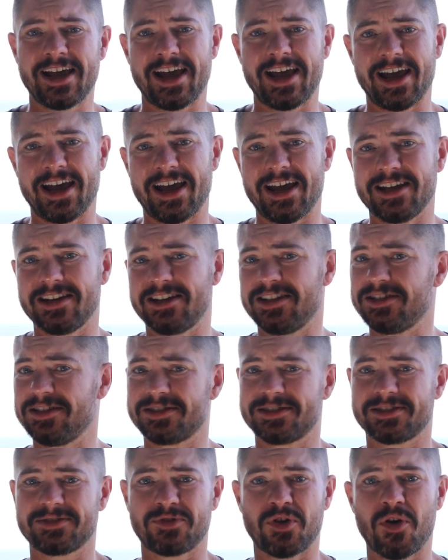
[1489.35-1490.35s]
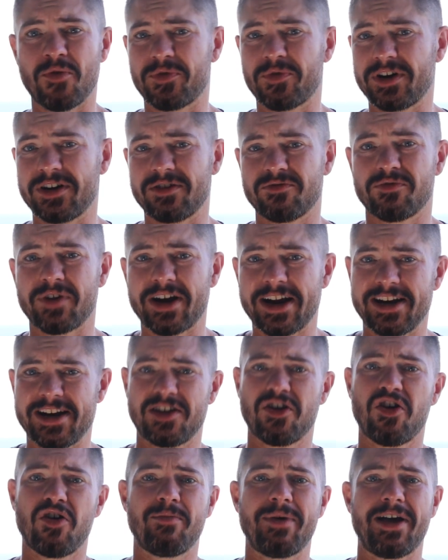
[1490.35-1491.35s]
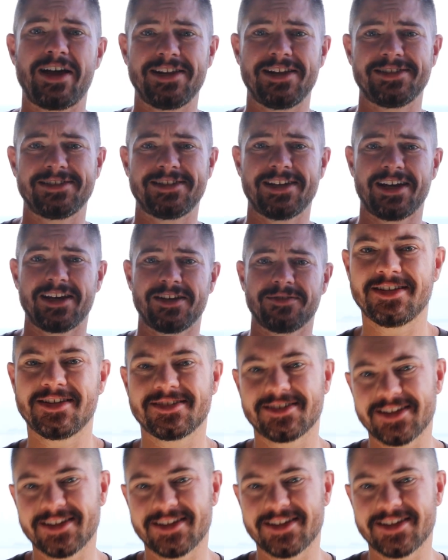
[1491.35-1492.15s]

and he's confident, ready to go about his day.